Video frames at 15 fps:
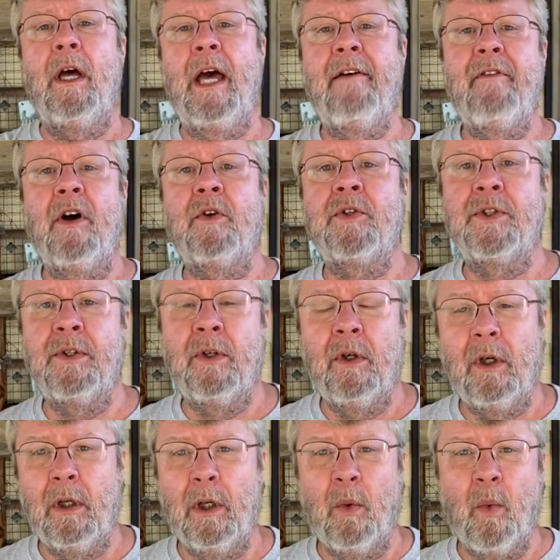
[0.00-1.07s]
Hey folks,
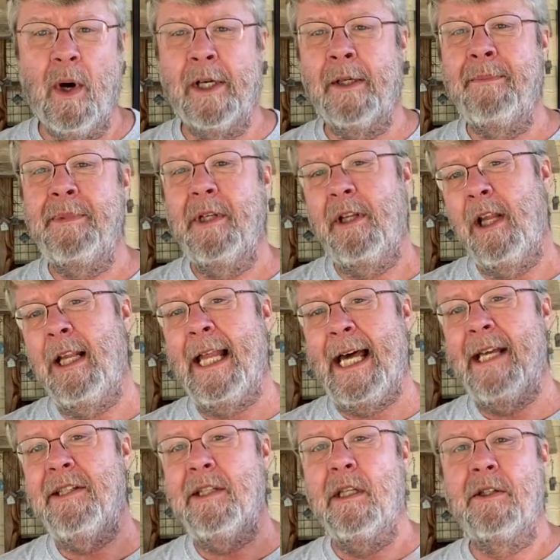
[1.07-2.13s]
welcome to the
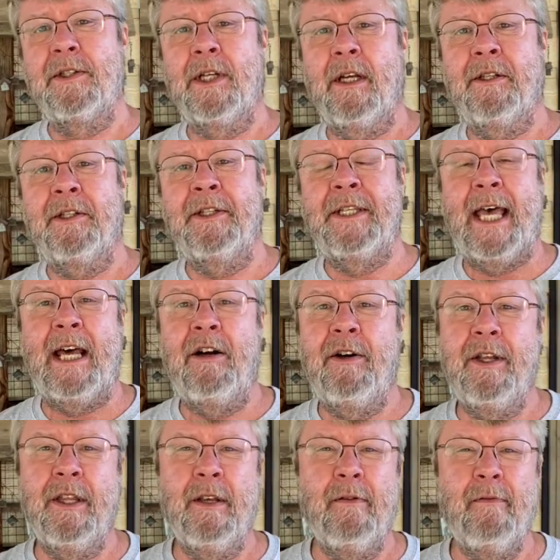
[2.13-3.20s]
last Salsa
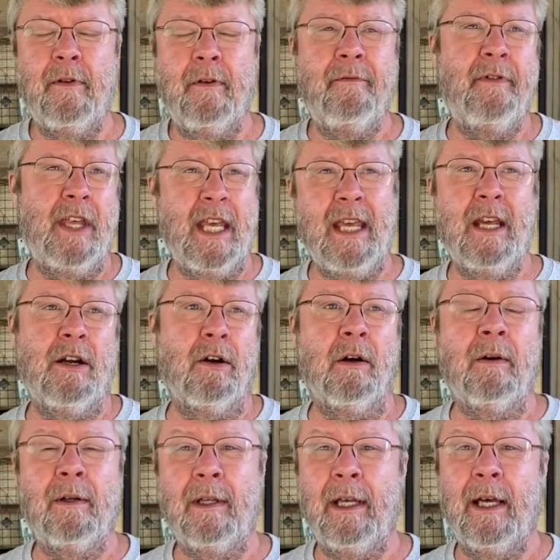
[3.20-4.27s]
Saturday of the year.
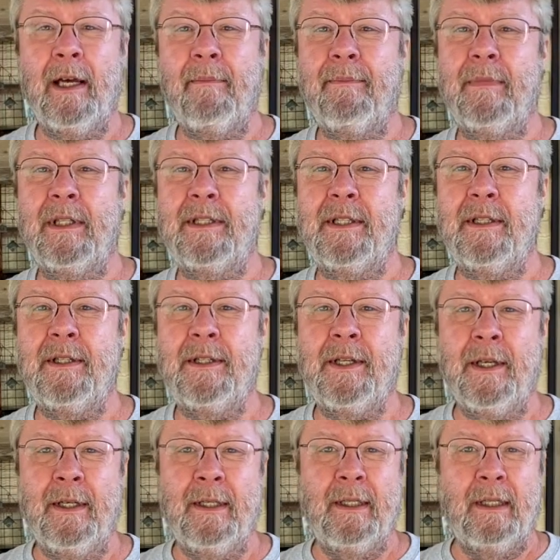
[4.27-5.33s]
Yeah, this is
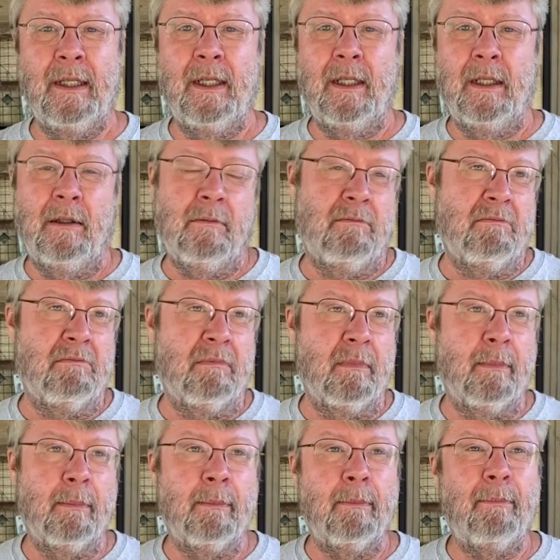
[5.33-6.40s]

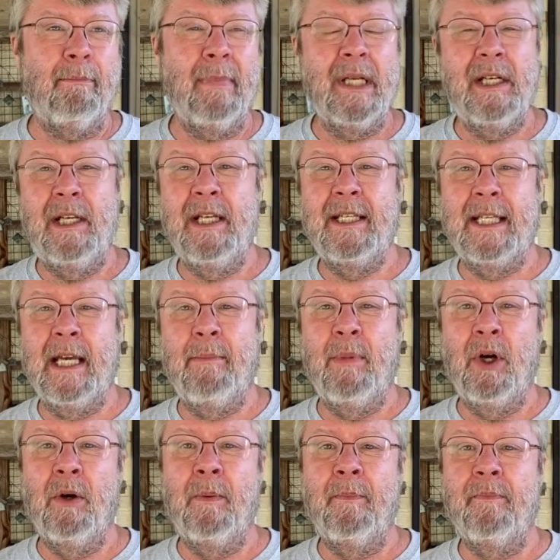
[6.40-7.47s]

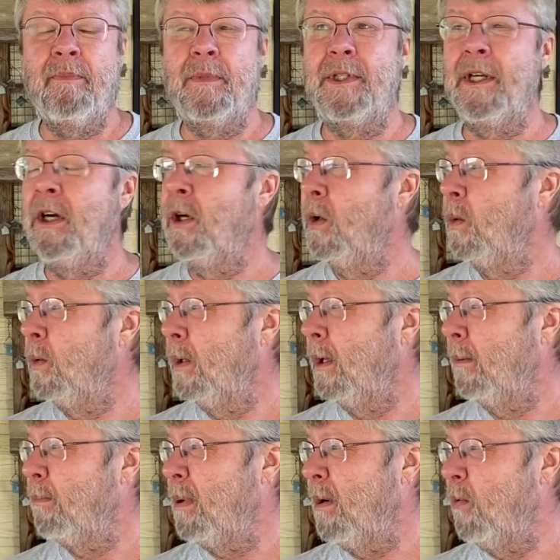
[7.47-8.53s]
mid-December, so
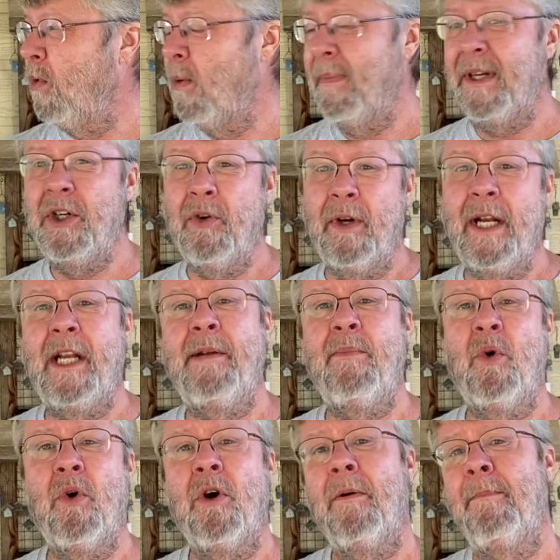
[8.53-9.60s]
probably won't be doing any
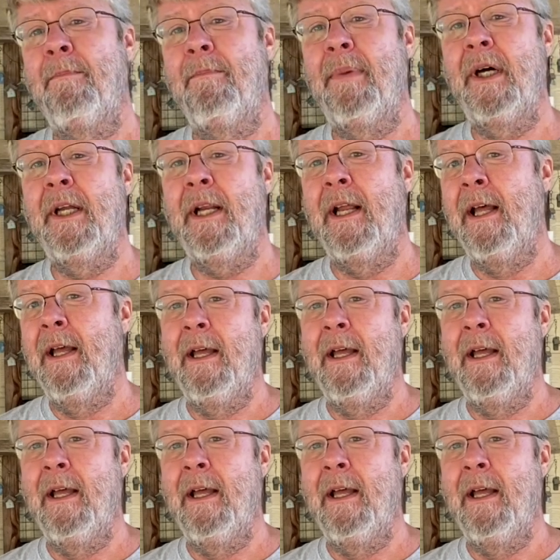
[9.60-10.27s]
more, but